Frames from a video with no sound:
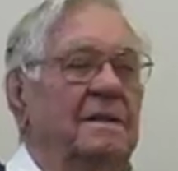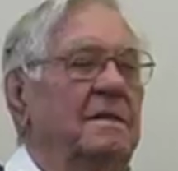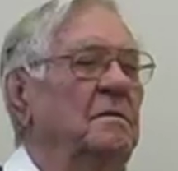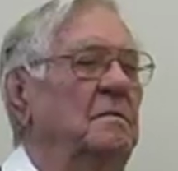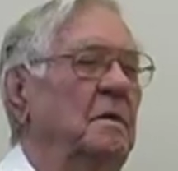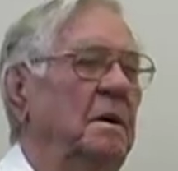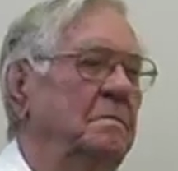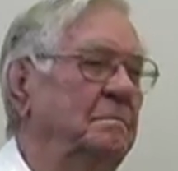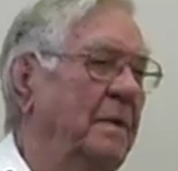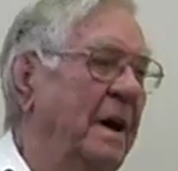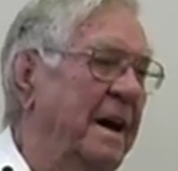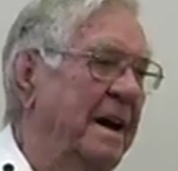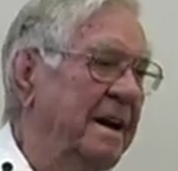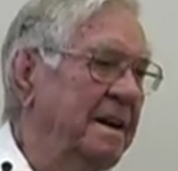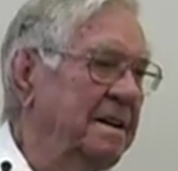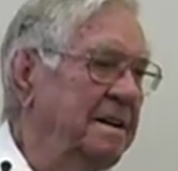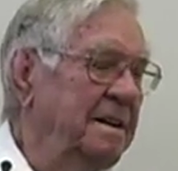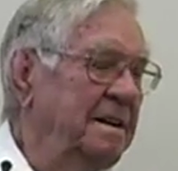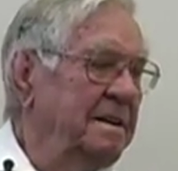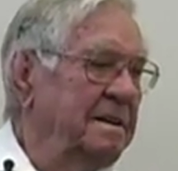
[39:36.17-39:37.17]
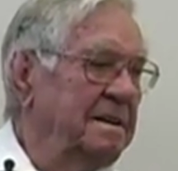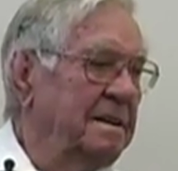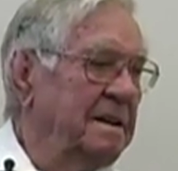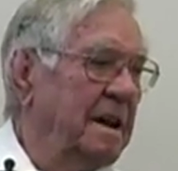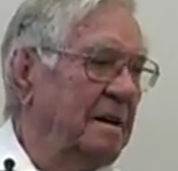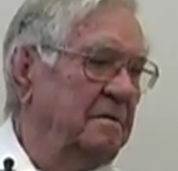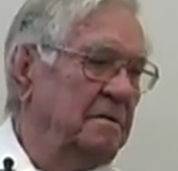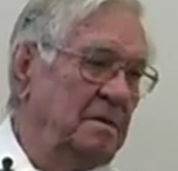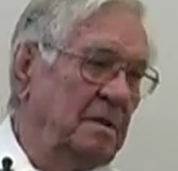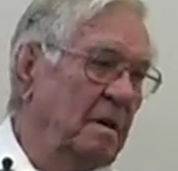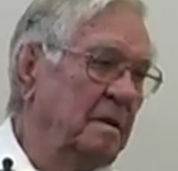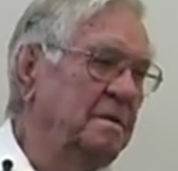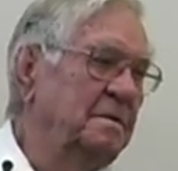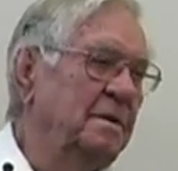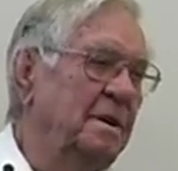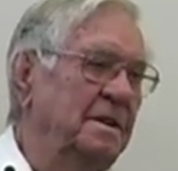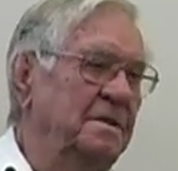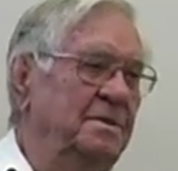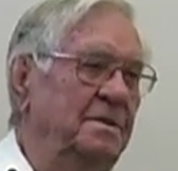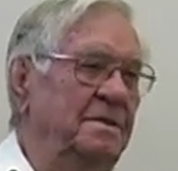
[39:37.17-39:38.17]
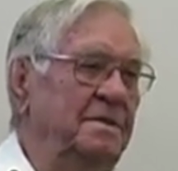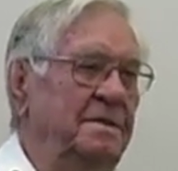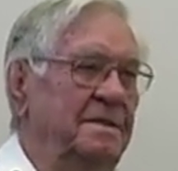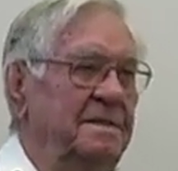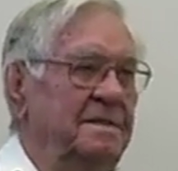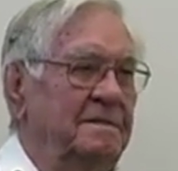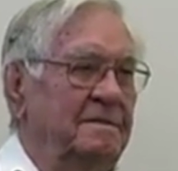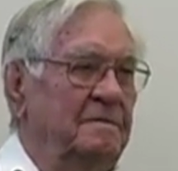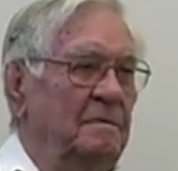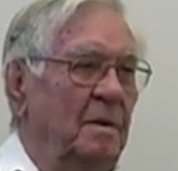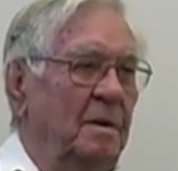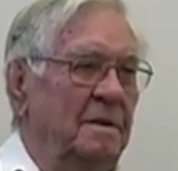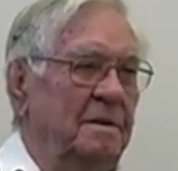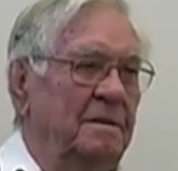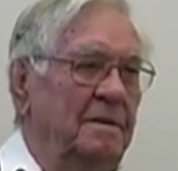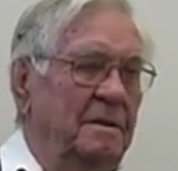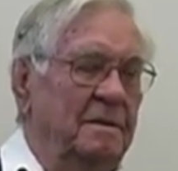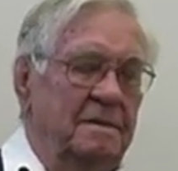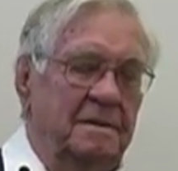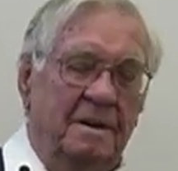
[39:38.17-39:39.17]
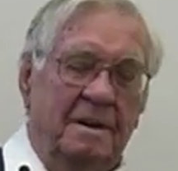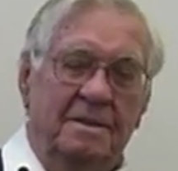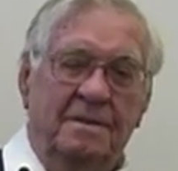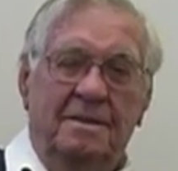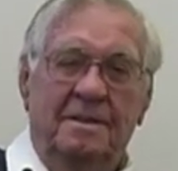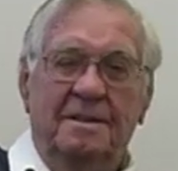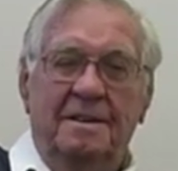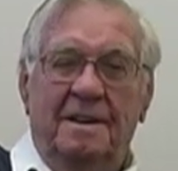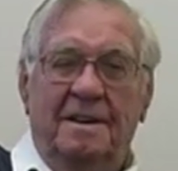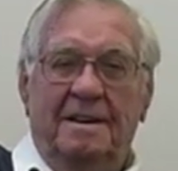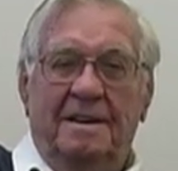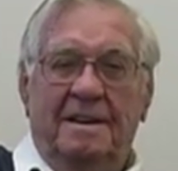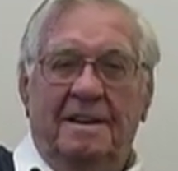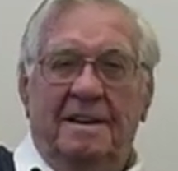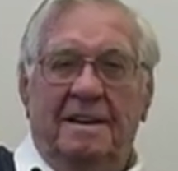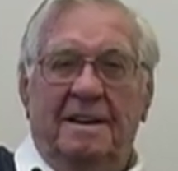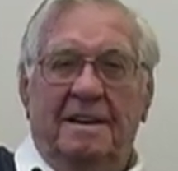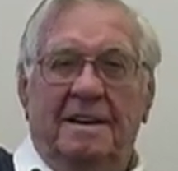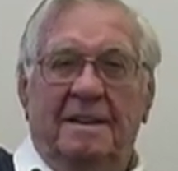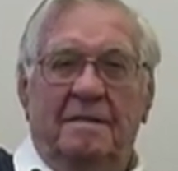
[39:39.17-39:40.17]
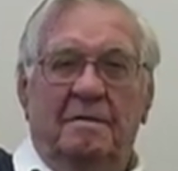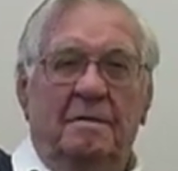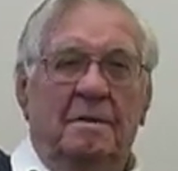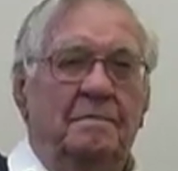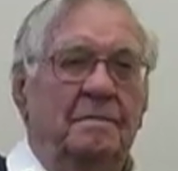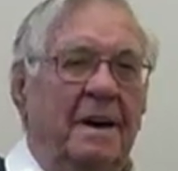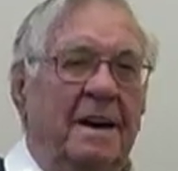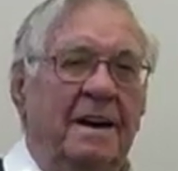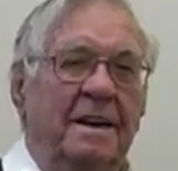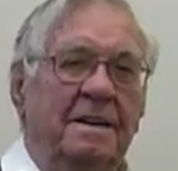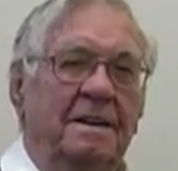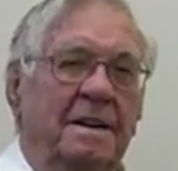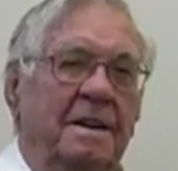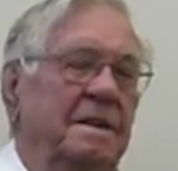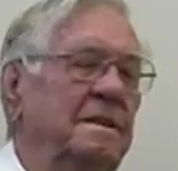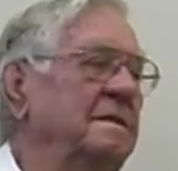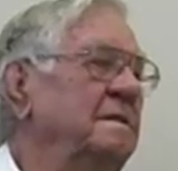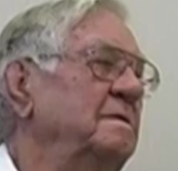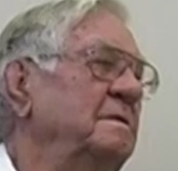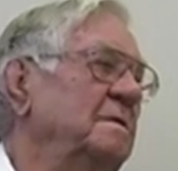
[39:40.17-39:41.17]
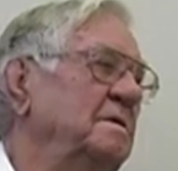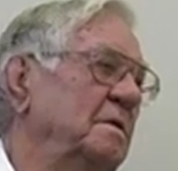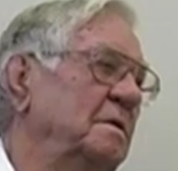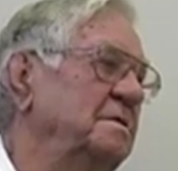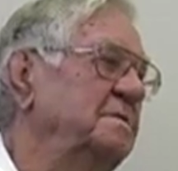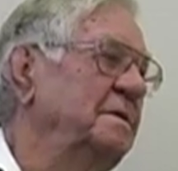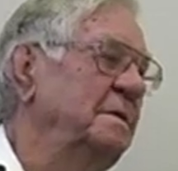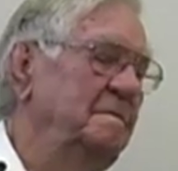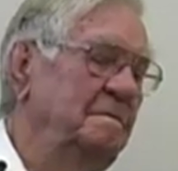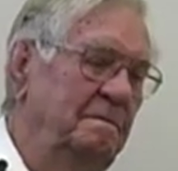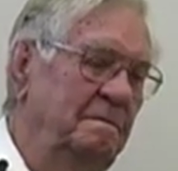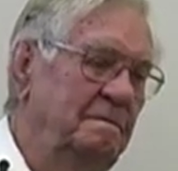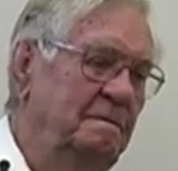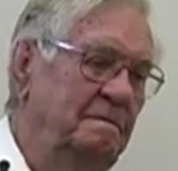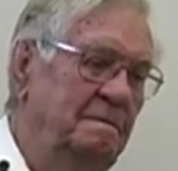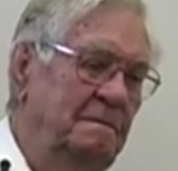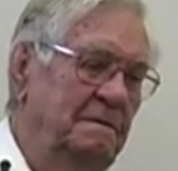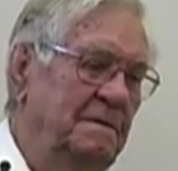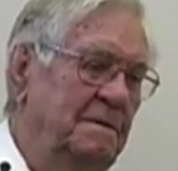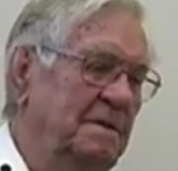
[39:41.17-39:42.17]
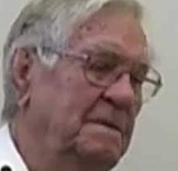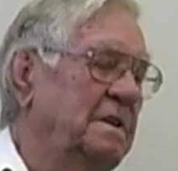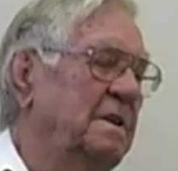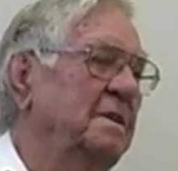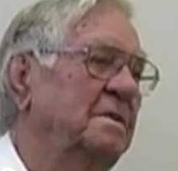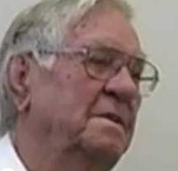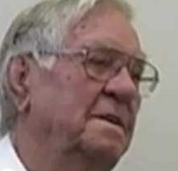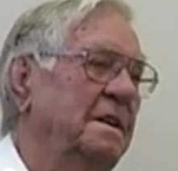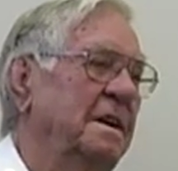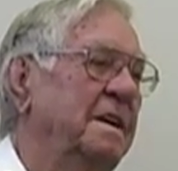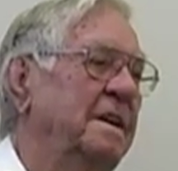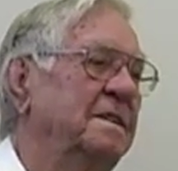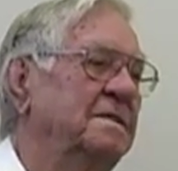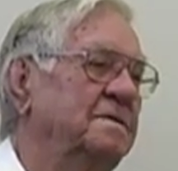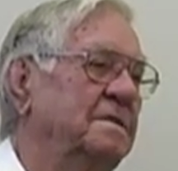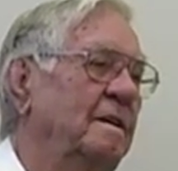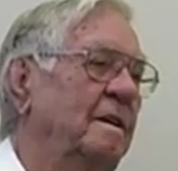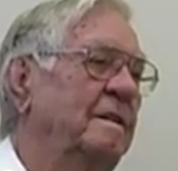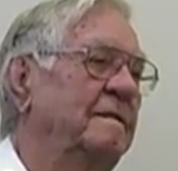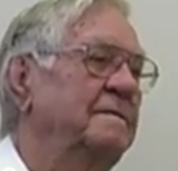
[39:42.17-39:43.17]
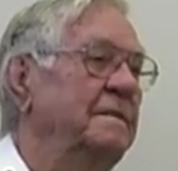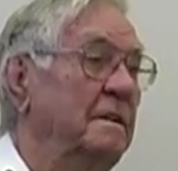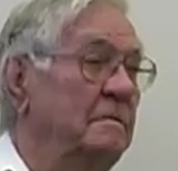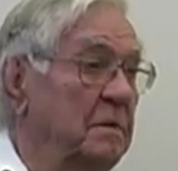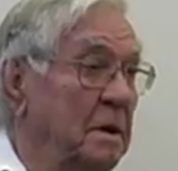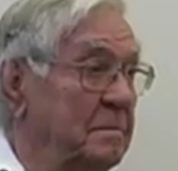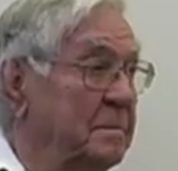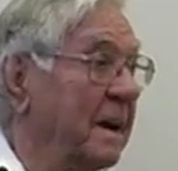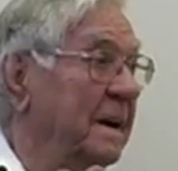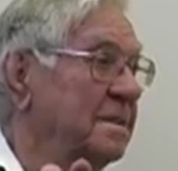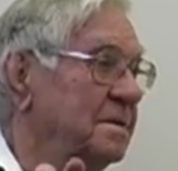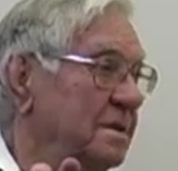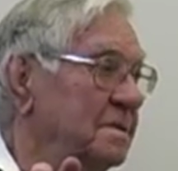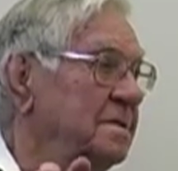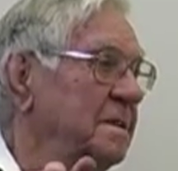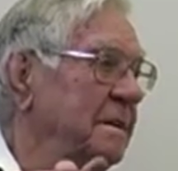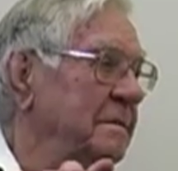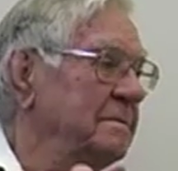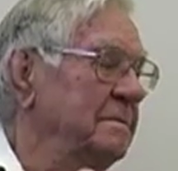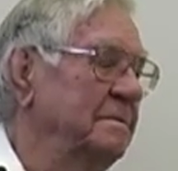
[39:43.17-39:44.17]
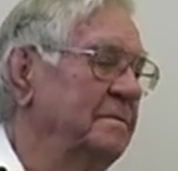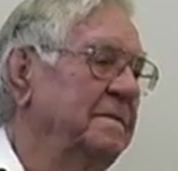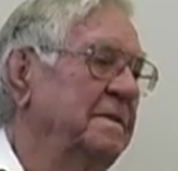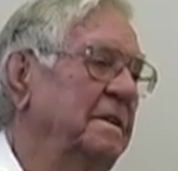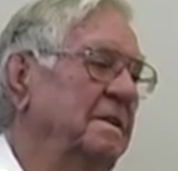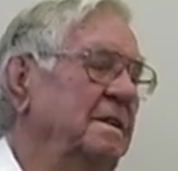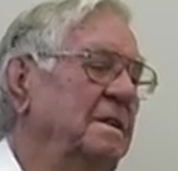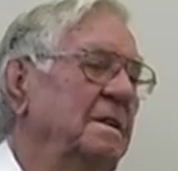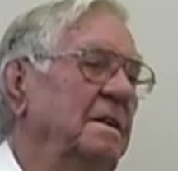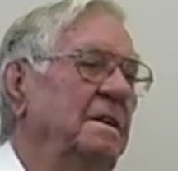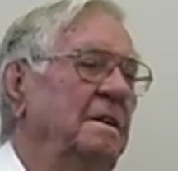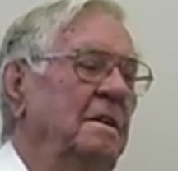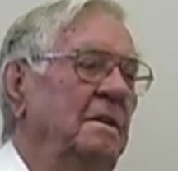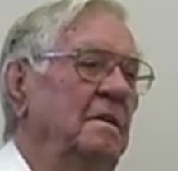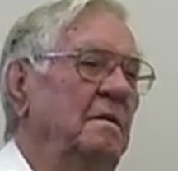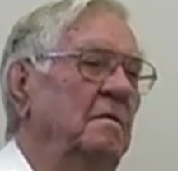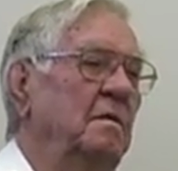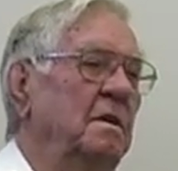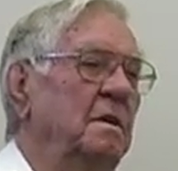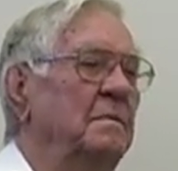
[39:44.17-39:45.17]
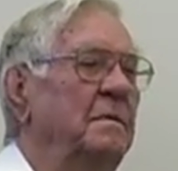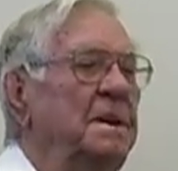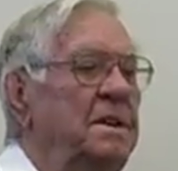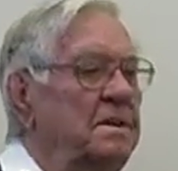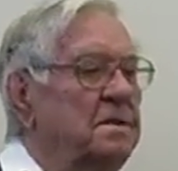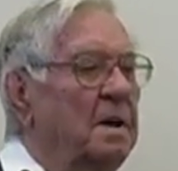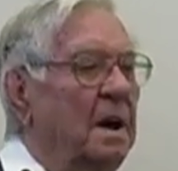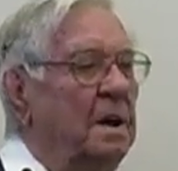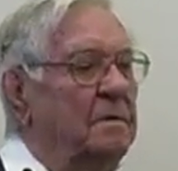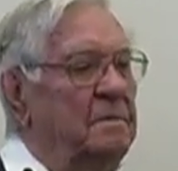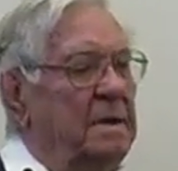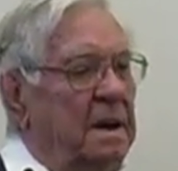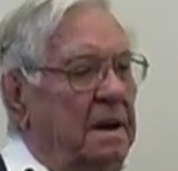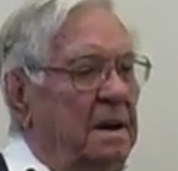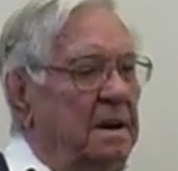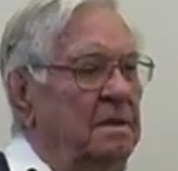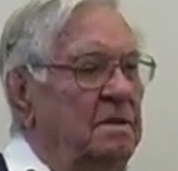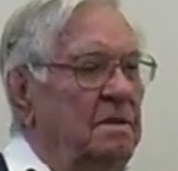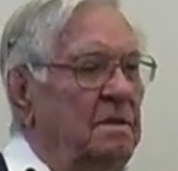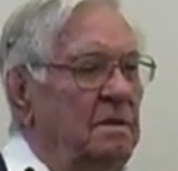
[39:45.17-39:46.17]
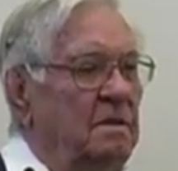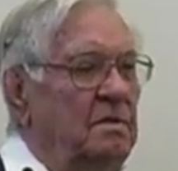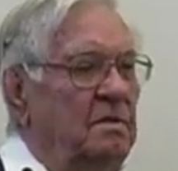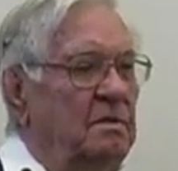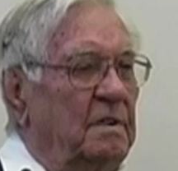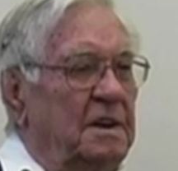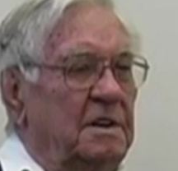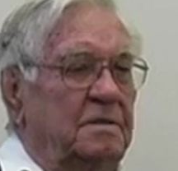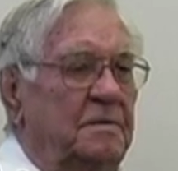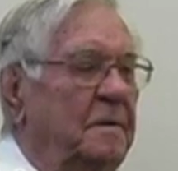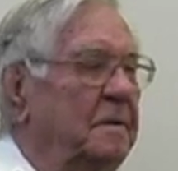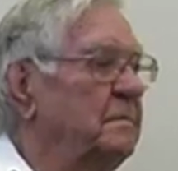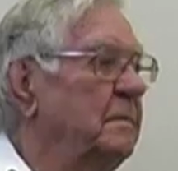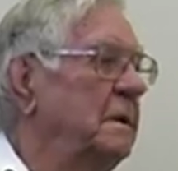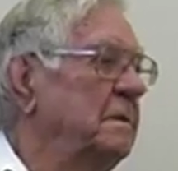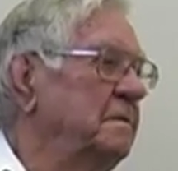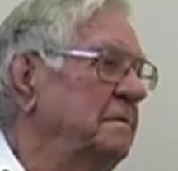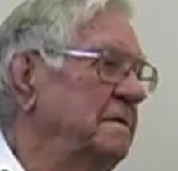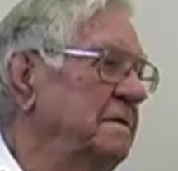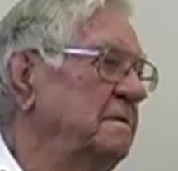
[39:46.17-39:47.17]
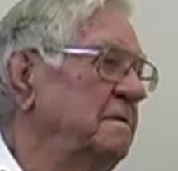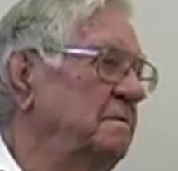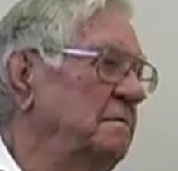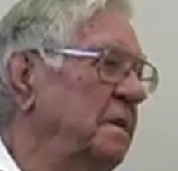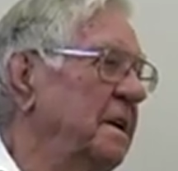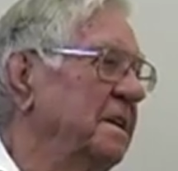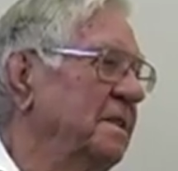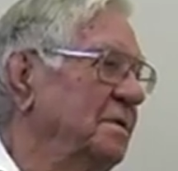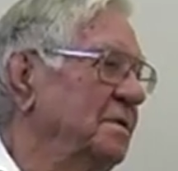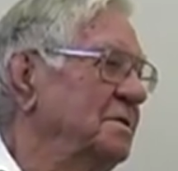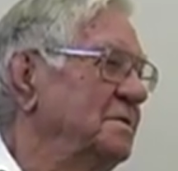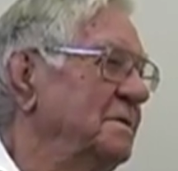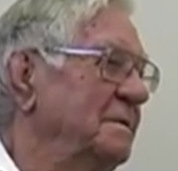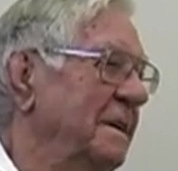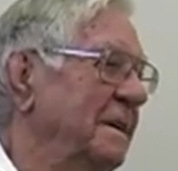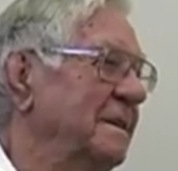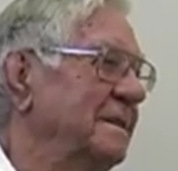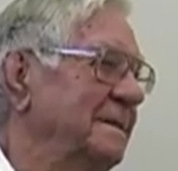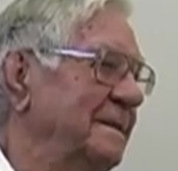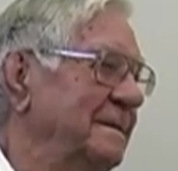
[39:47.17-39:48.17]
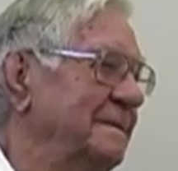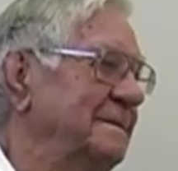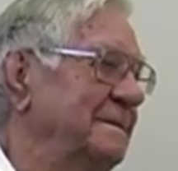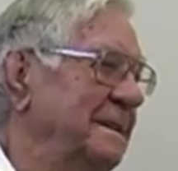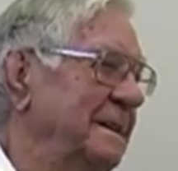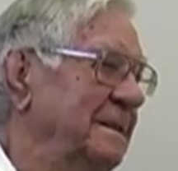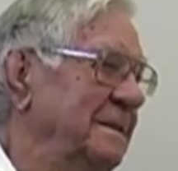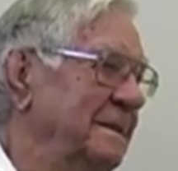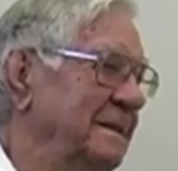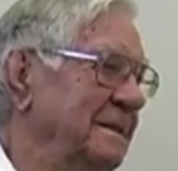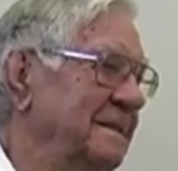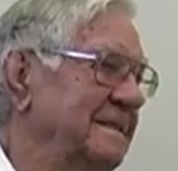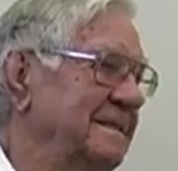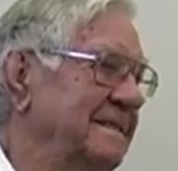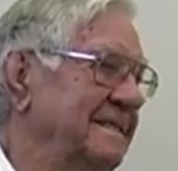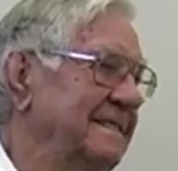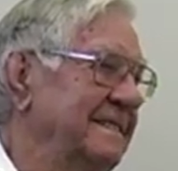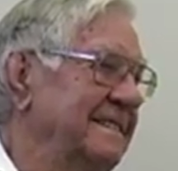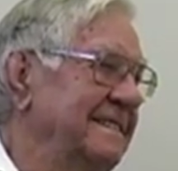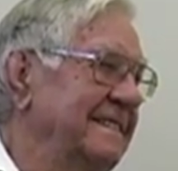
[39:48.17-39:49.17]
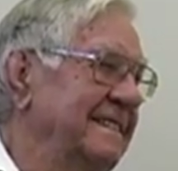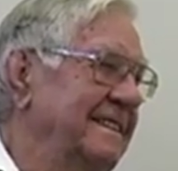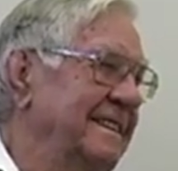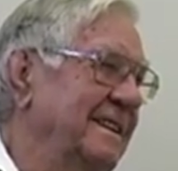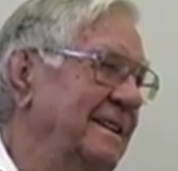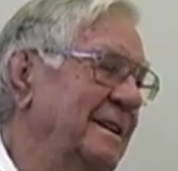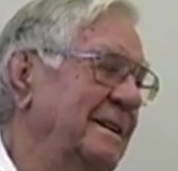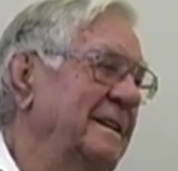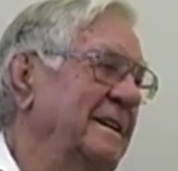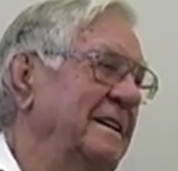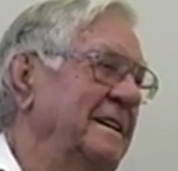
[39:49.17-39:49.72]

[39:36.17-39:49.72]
went back, I was on crutches, walking on crutches. Went back and then, of course, took the cast off, and I went back to ship. Mm-hmm. Well, in the meantime, they had transferred my records. You know how they do. Oh, boy. Yeah.